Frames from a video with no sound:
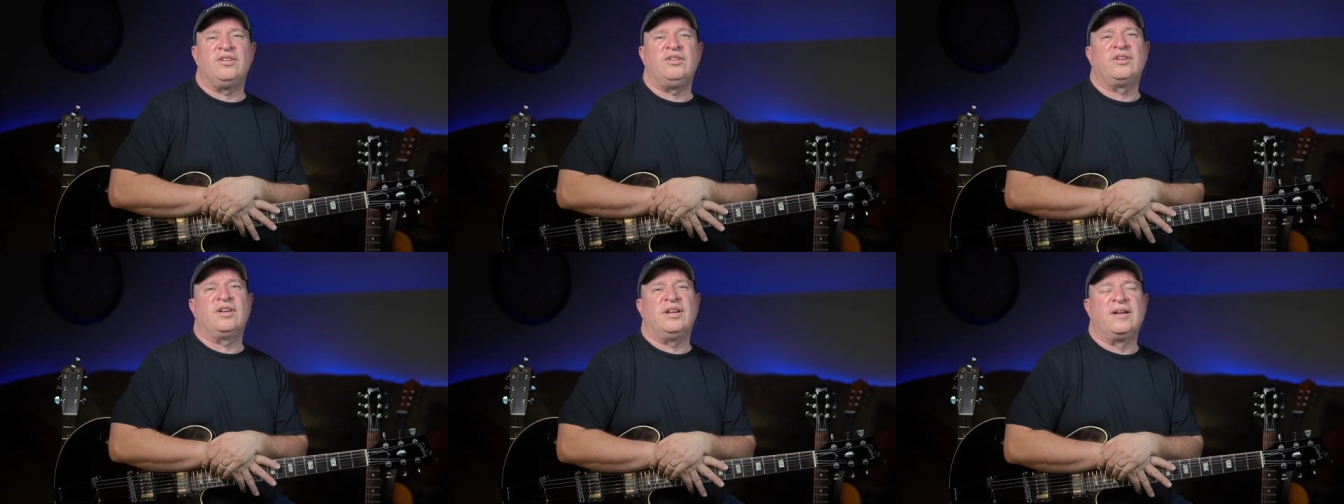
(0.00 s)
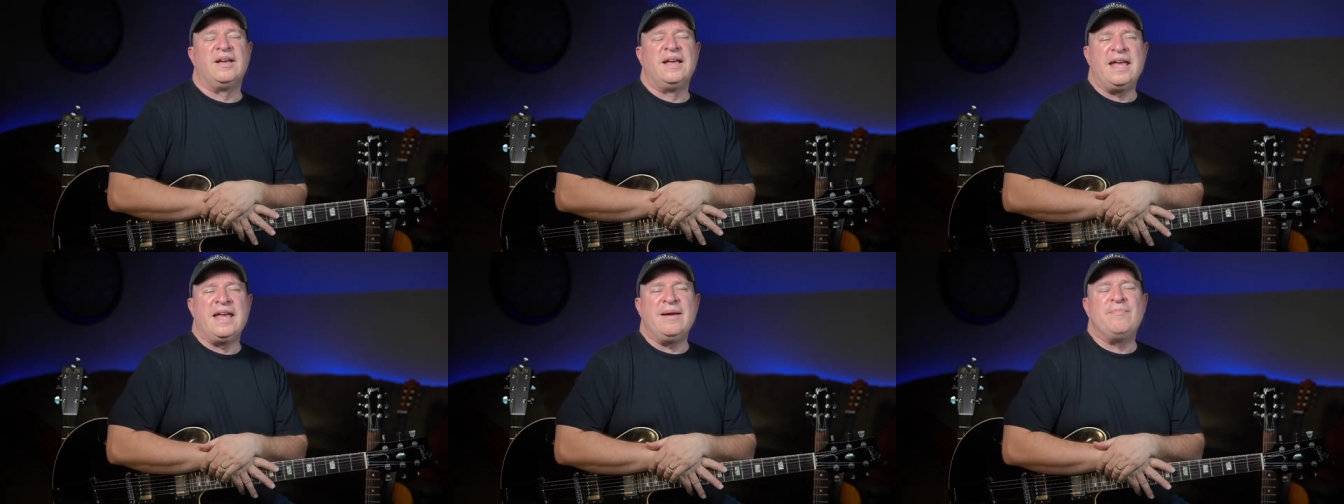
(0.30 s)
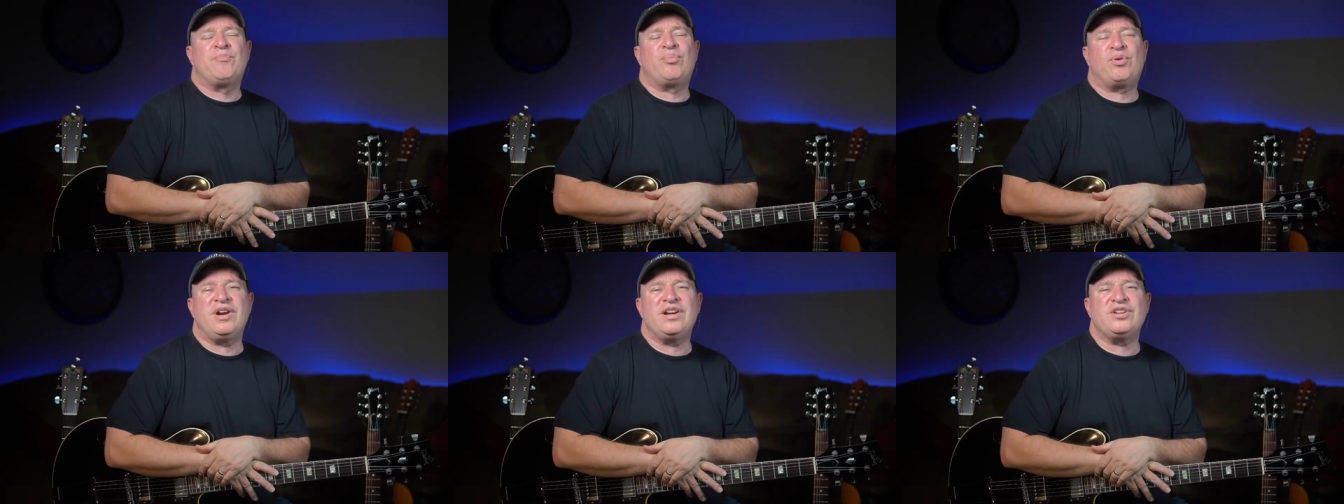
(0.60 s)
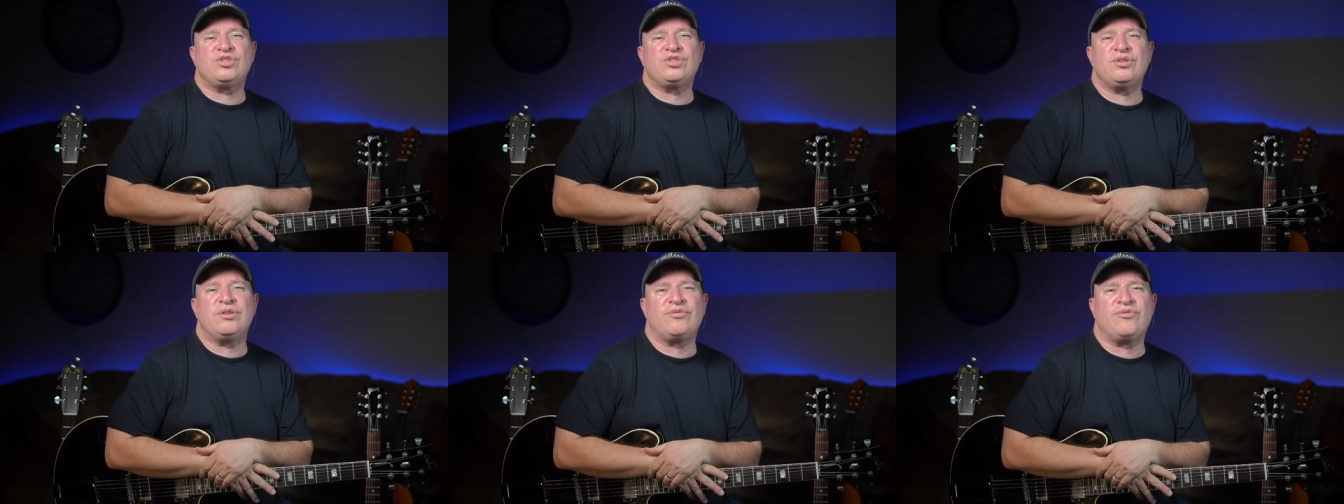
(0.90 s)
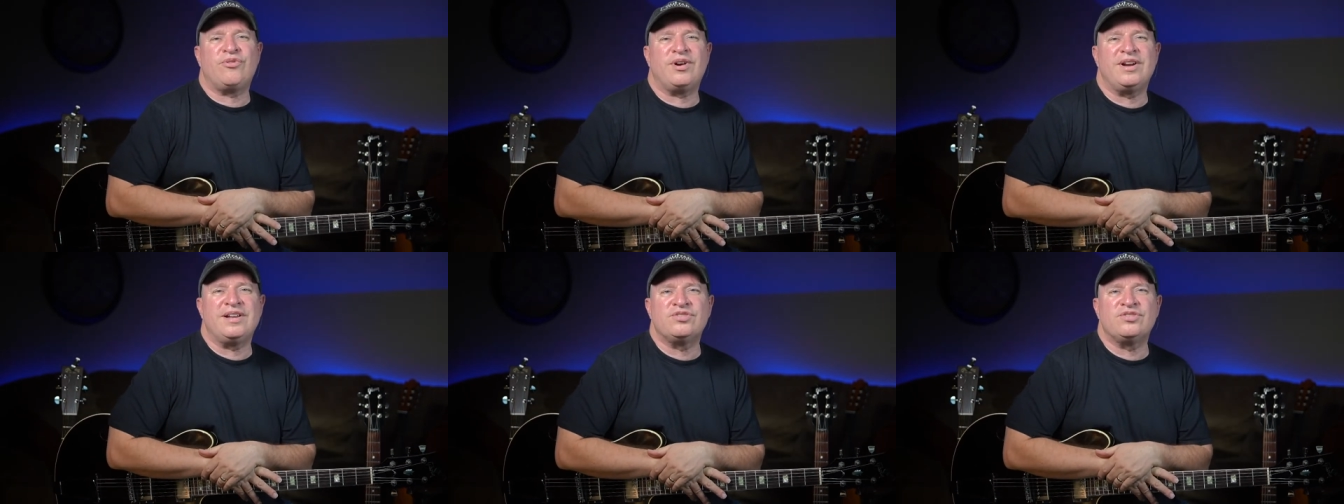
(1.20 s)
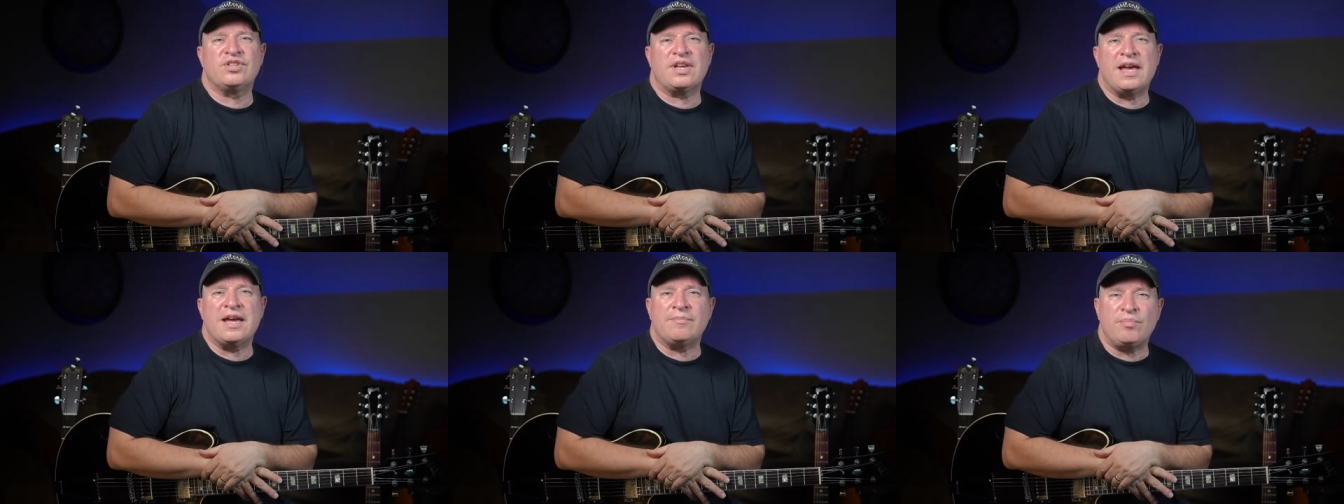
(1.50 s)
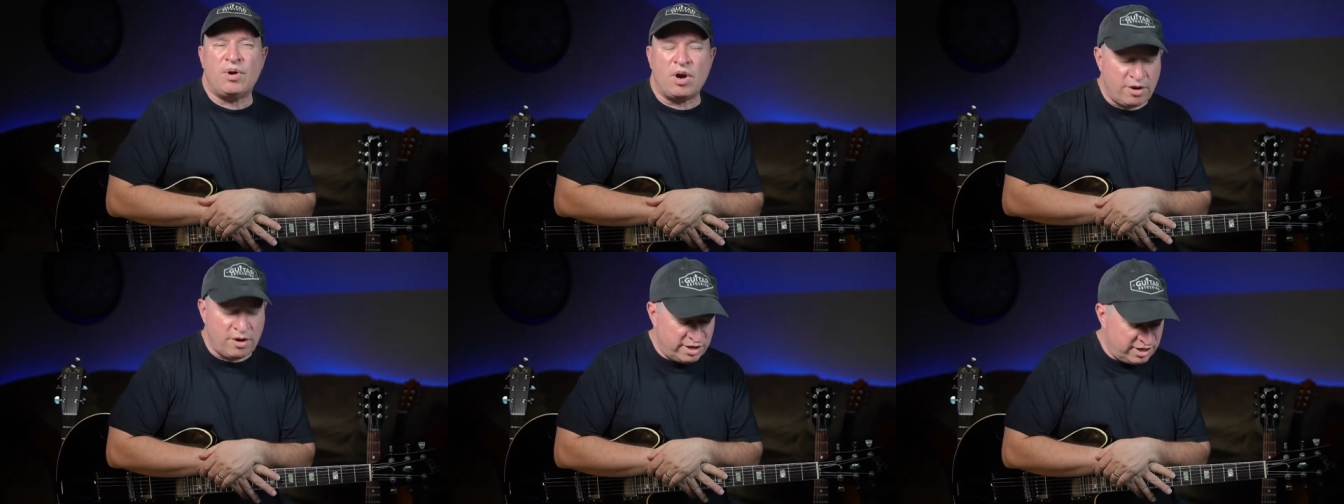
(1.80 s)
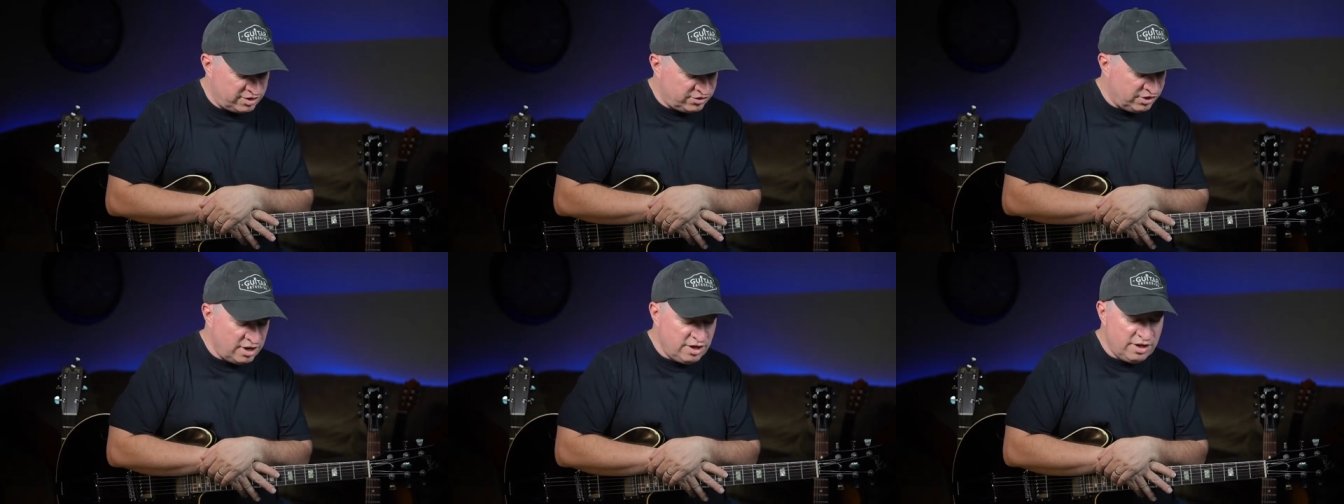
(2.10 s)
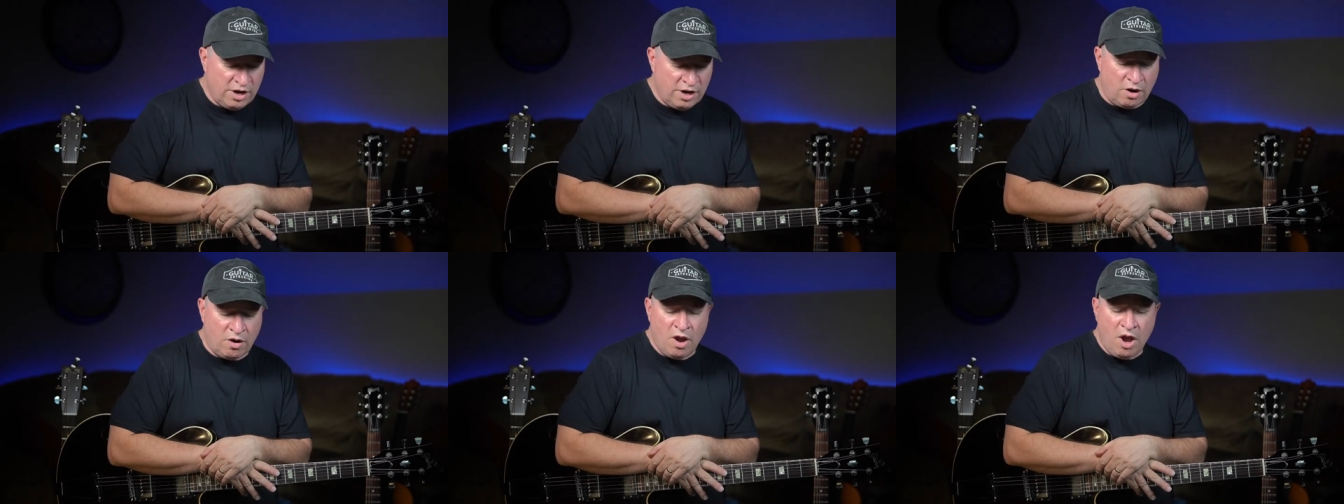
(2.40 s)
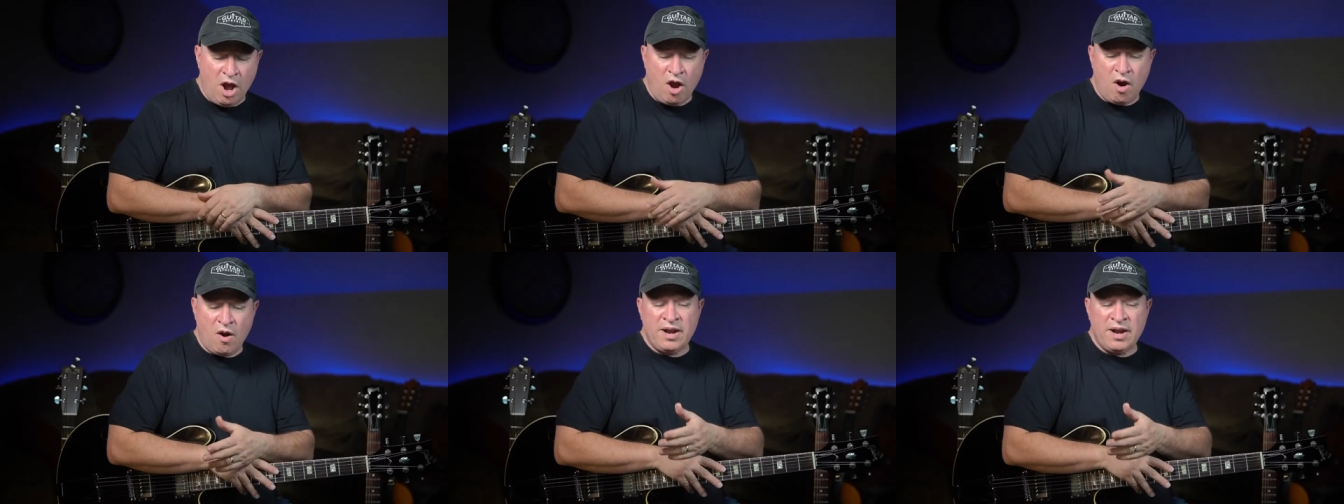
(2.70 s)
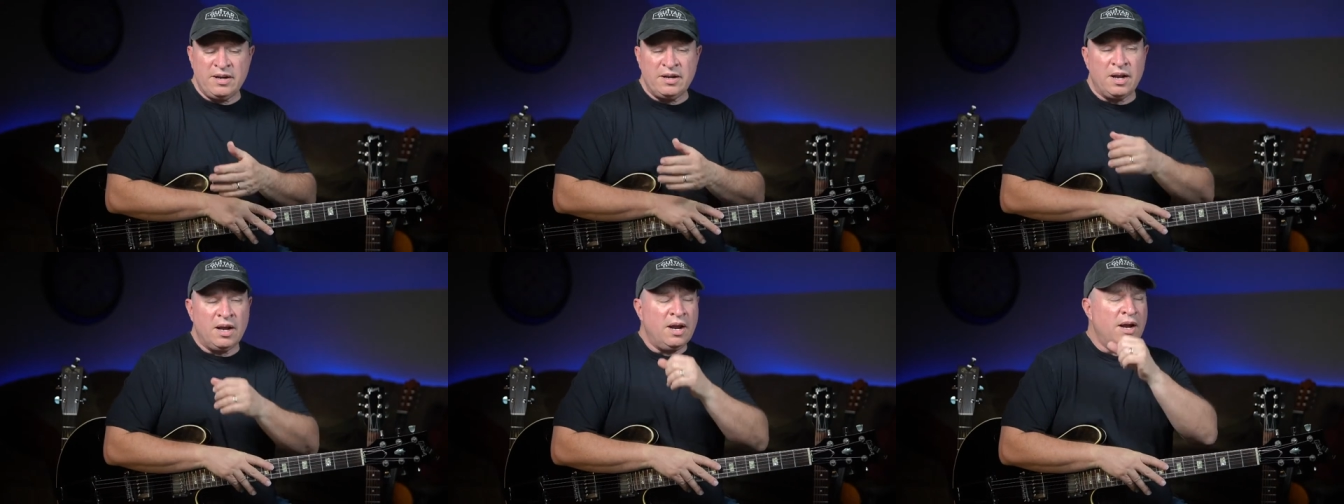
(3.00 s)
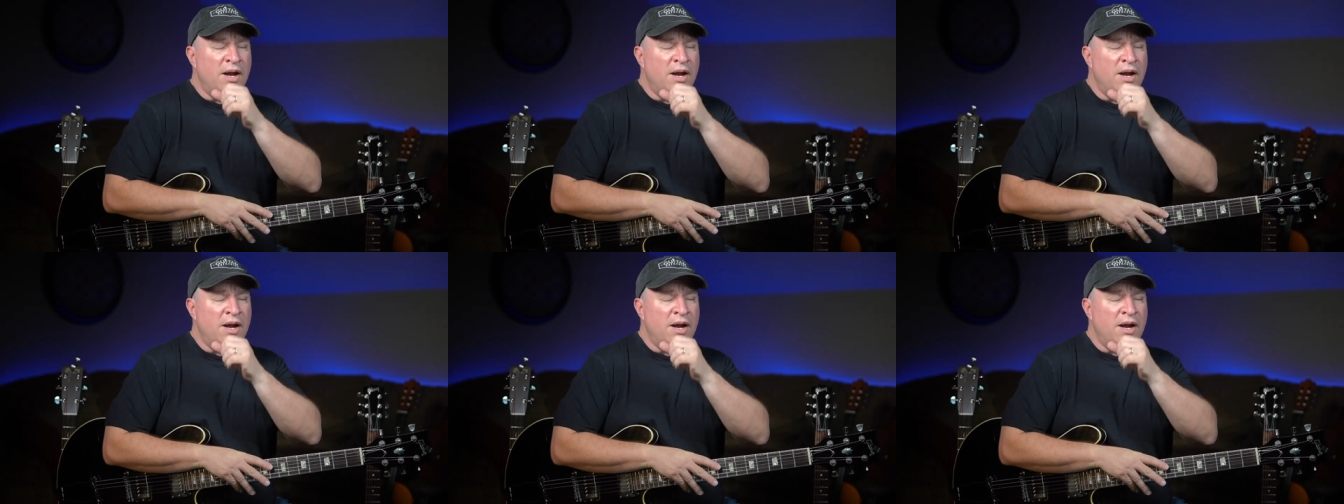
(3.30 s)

You can impress your friends at parties. There you go. All right.